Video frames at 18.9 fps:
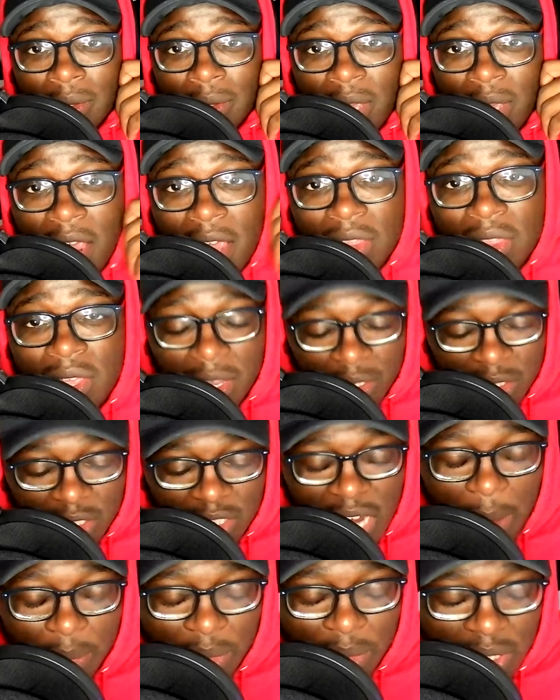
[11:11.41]
And then
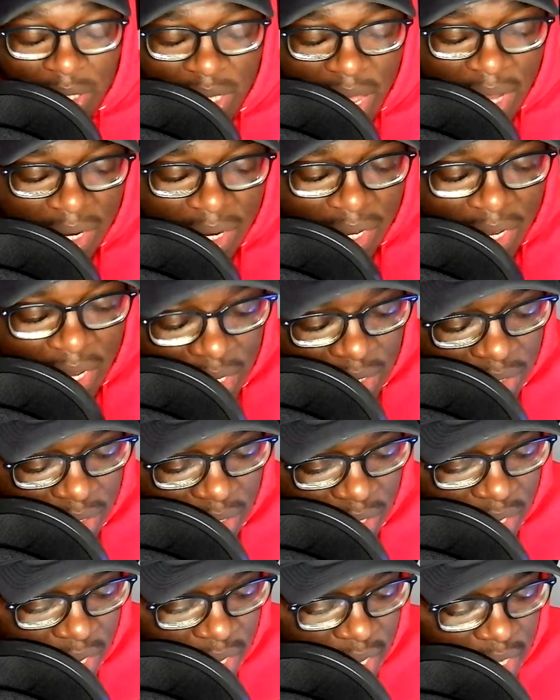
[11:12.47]
chapters later, he's
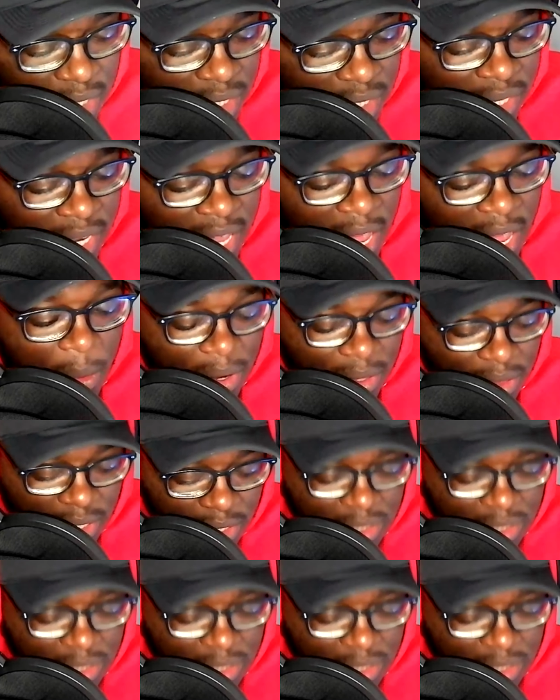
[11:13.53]
he's allowing this